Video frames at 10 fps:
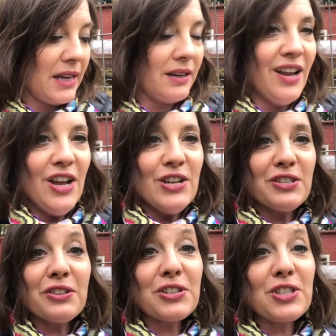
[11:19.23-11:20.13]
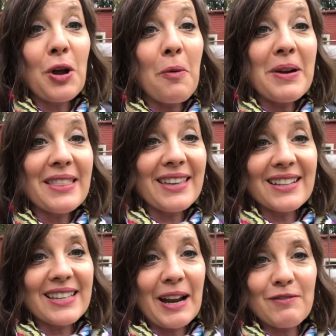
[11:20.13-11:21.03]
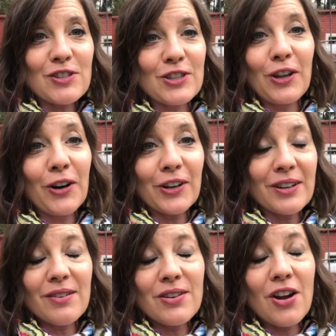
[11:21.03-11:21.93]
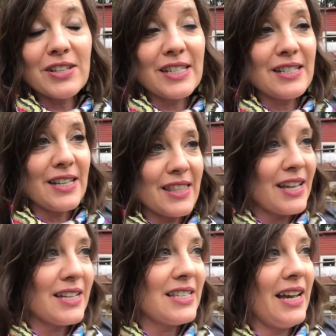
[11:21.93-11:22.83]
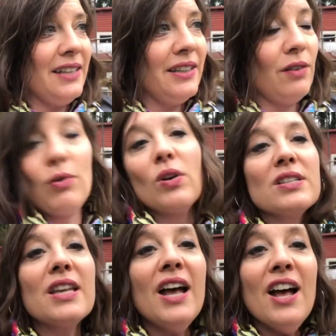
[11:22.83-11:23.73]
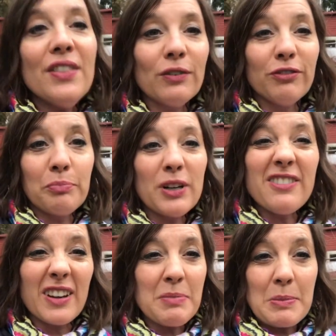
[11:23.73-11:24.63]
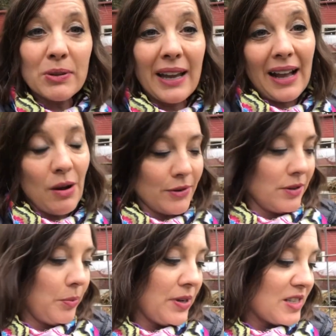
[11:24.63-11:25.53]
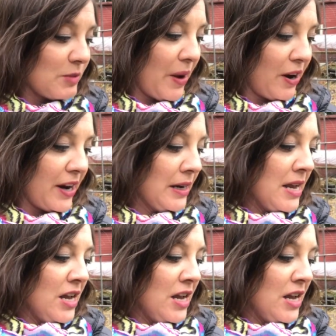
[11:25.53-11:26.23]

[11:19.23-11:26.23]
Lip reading: And so there's so many things that I've just learned, nonsensy things. And then of course, they're pretty fun people to hang out with. They're pretty inspiring.